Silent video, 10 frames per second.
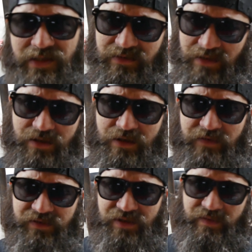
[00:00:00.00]
a little
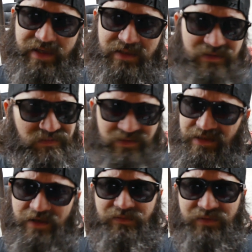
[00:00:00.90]
over 2 weeks,
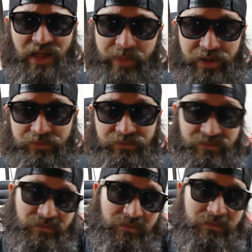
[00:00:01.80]
still limping,
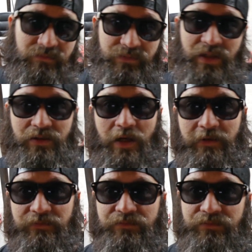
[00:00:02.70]
but you
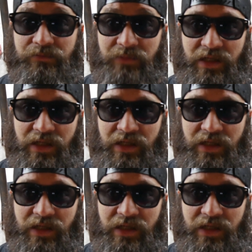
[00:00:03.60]
know. It